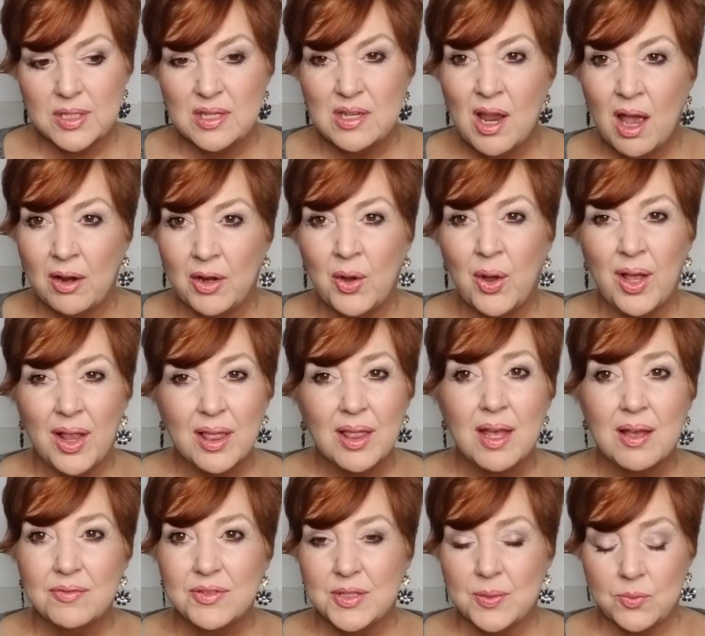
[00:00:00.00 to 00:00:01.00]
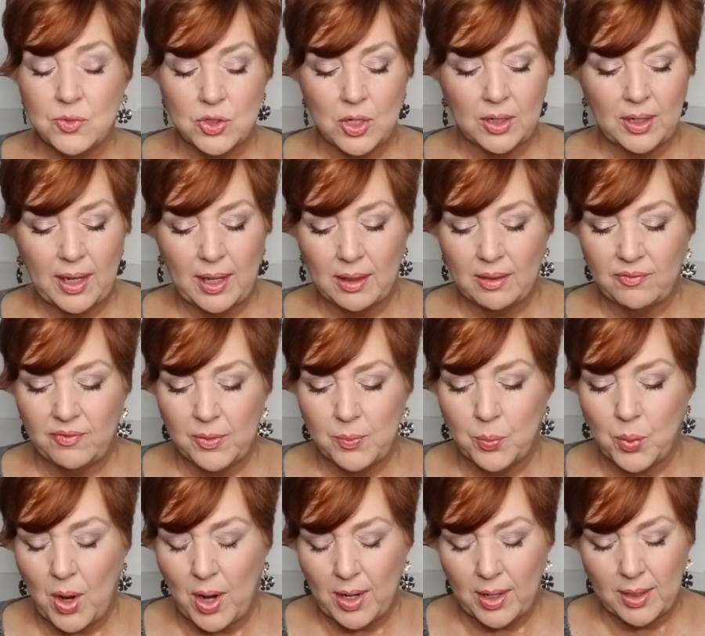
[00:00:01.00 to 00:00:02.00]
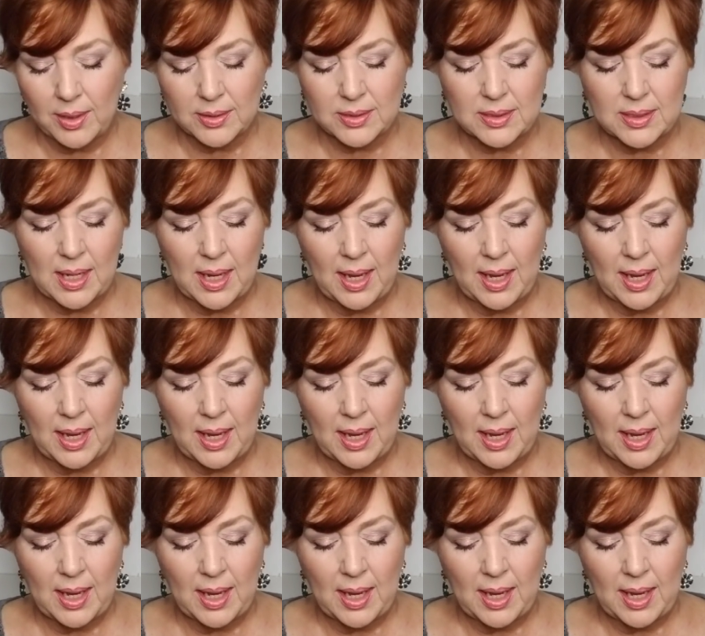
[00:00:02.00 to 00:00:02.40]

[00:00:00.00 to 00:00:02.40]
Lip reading: And y'all know I love some Drunk Elephant products.